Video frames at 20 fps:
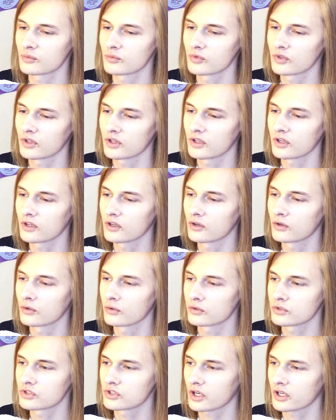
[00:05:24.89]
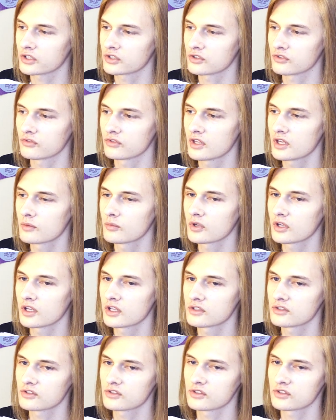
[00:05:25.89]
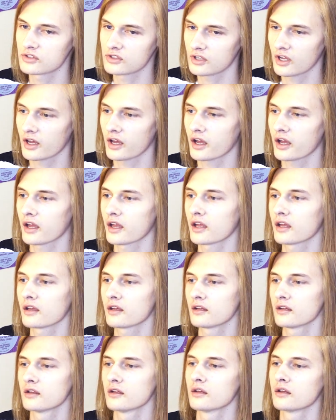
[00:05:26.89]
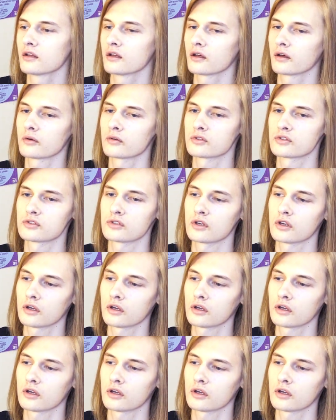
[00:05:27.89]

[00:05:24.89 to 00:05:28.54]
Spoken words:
some really cool shots of them against the sky. I was